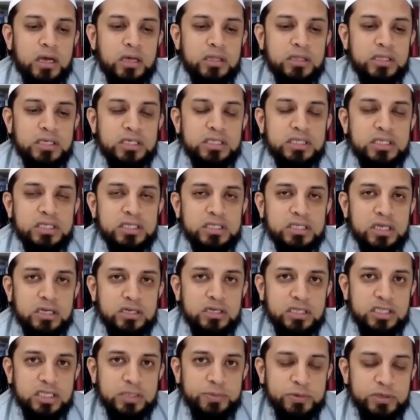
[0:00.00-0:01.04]
These things are
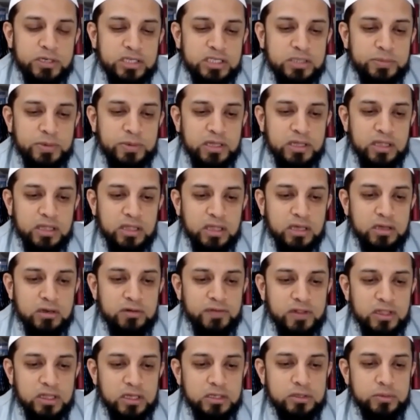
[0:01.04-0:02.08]
dispersed by the dhikr
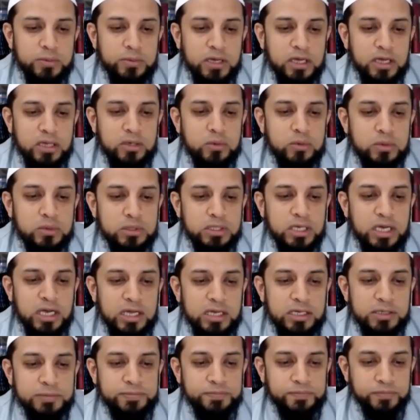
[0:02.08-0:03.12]
of Allah subhanahu wa
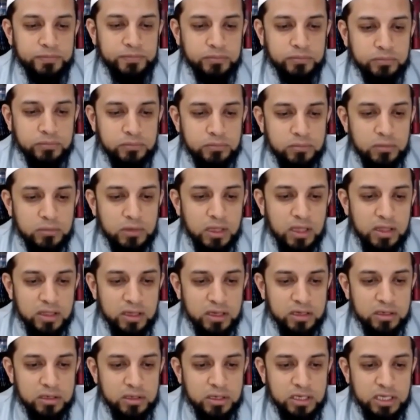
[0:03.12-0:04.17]
ta'ala. And
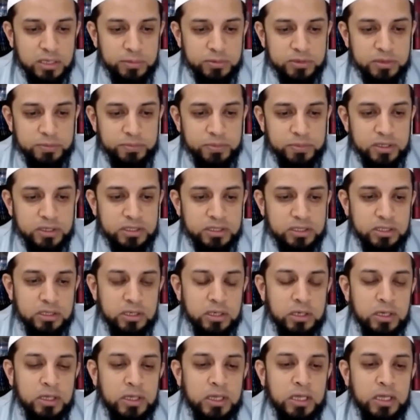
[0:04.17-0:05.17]
dhikr keeps a person